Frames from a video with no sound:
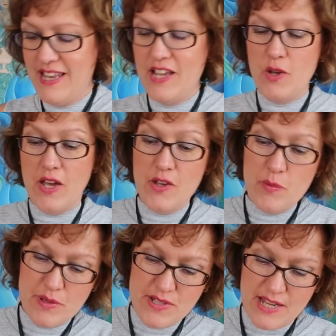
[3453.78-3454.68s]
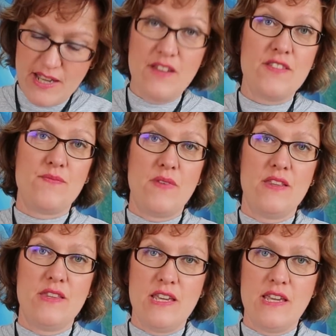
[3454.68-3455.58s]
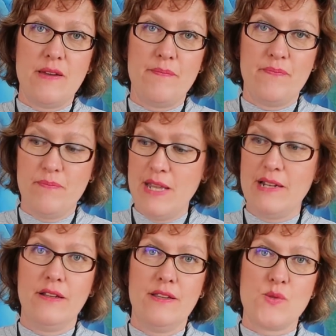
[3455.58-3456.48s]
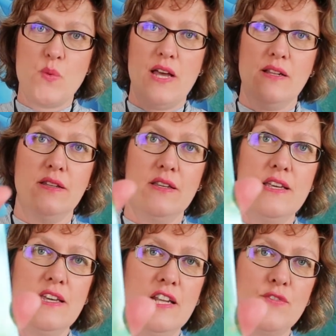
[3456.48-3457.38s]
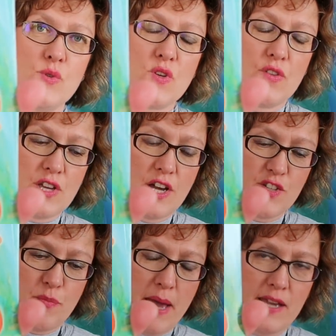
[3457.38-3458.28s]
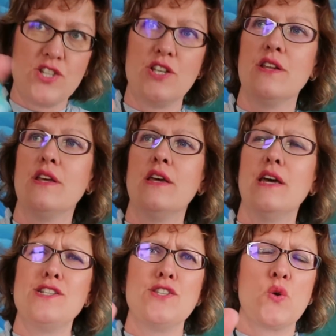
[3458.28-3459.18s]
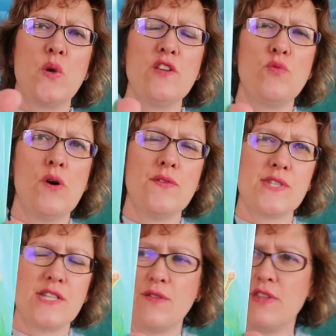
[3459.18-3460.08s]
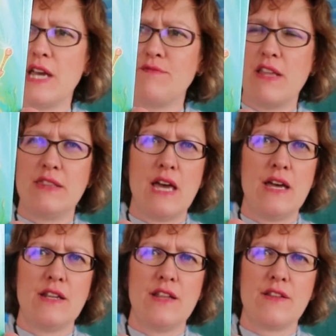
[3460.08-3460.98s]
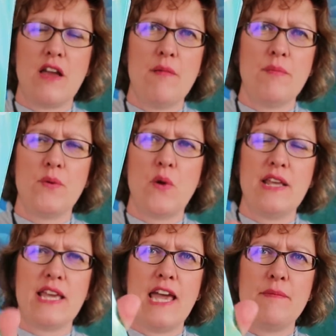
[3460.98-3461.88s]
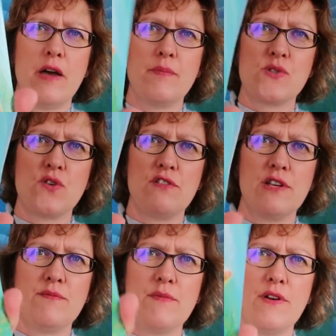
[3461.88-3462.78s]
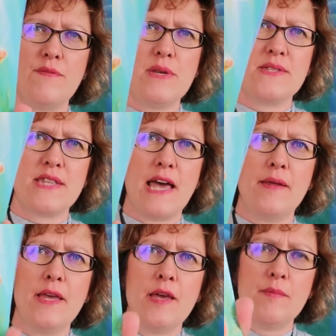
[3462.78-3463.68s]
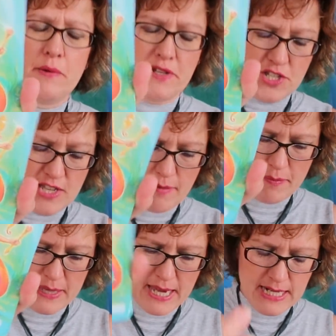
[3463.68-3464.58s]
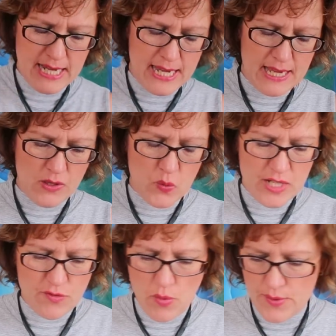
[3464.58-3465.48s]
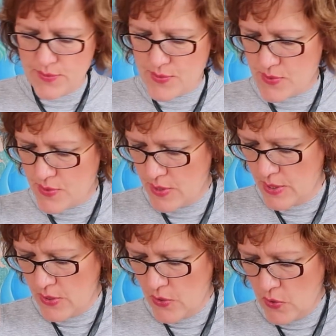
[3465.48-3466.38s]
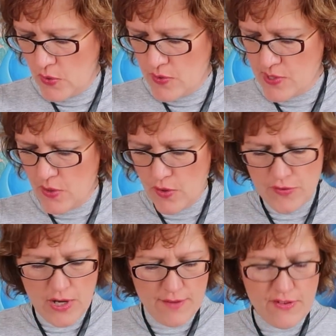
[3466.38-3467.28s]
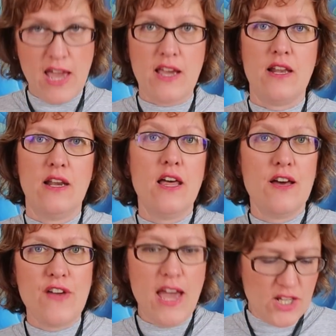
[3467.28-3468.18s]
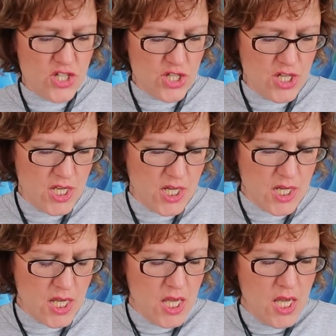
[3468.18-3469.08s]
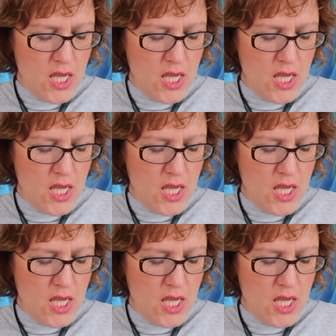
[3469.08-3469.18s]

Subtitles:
and I opened it at the middle as well. I've also got the card of Passion. Actually, the Queen of Wands, I don't think I read that. I can't remember when it came up. Sorry, I missed that. But anyway, she's come up again here, Queen of Wands. There's a lot of love action.